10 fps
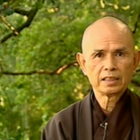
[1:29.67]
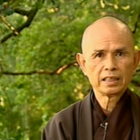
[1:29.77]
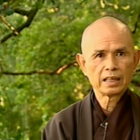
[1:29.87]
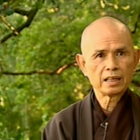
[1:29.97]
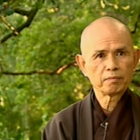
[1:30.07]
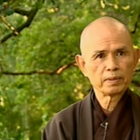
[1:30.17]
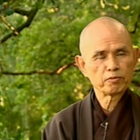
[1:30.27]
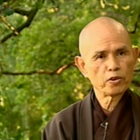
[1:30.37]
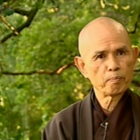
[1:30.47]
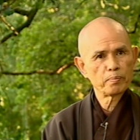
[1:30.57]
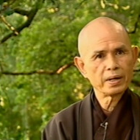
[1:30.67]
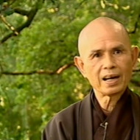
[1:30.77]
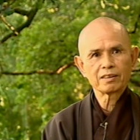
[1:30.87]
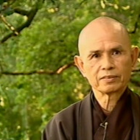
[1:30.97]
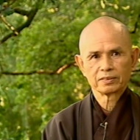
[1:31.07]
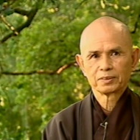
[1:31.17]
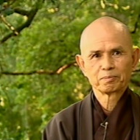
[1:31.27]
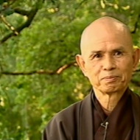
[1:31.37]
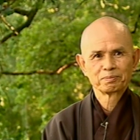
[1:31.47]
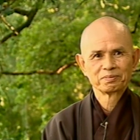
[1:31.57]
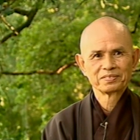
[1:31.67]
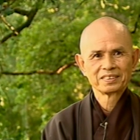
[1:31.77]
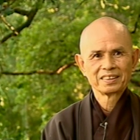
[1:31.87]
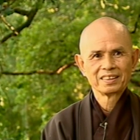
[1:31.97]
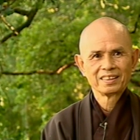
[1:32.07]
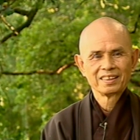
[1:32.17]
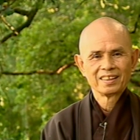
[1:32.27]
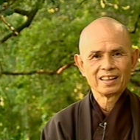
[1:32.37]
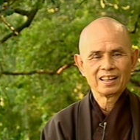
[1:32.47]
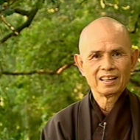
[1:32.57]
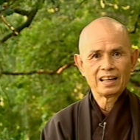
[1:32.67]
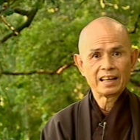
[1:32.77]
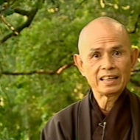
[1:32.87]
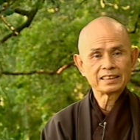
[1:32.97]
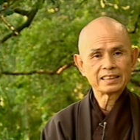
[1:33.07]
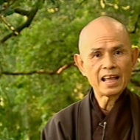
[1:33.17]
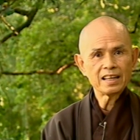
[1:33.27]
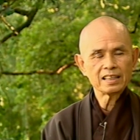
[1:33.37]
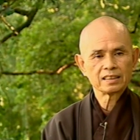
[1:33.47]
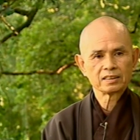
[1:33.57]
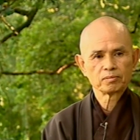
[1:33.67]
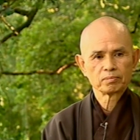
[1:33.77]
he can perform miracles. Uh, understanding